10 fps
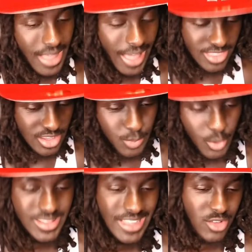that
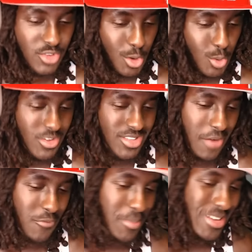the turnovers
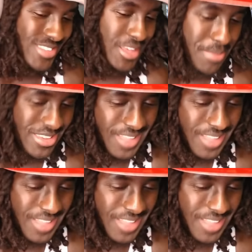come from her teammates